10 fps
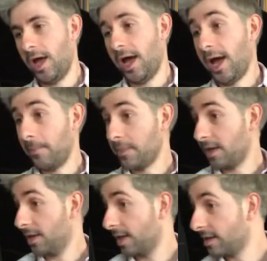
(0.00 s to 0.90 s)

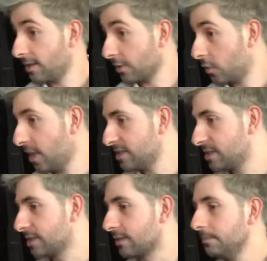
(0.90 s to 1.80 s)
Another
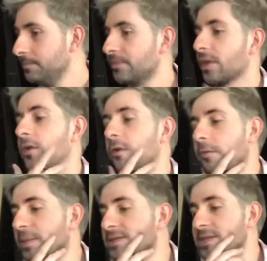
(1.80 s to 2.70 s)
question, Who
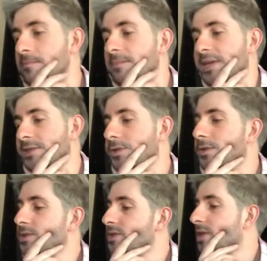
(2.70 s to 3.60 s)
have been some
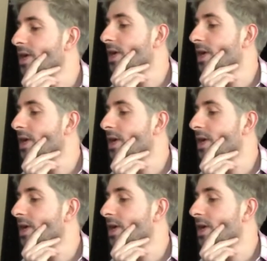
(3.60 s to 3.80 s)
mentors,